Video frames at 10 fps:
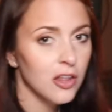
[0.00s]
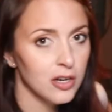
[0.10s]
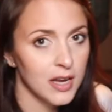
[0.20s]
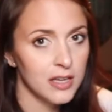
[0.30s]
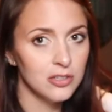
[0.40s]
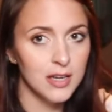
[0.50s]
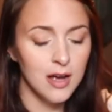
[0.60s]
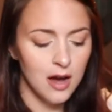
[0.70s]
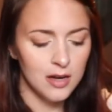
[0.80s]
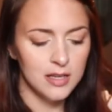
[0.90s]
other candle I
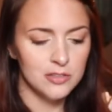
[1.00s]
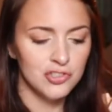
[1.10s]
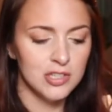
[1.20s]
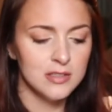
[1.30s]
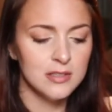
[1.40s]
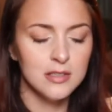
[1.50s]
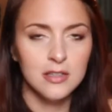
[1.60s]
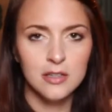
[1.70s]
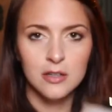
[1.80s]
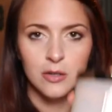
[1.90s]
got is just
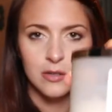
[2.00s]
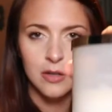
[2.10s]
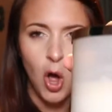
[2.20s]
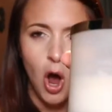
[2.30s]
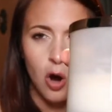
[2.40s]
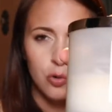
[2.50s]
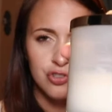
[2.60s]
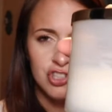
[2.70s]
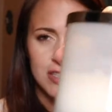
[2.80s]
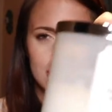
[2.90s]
OG,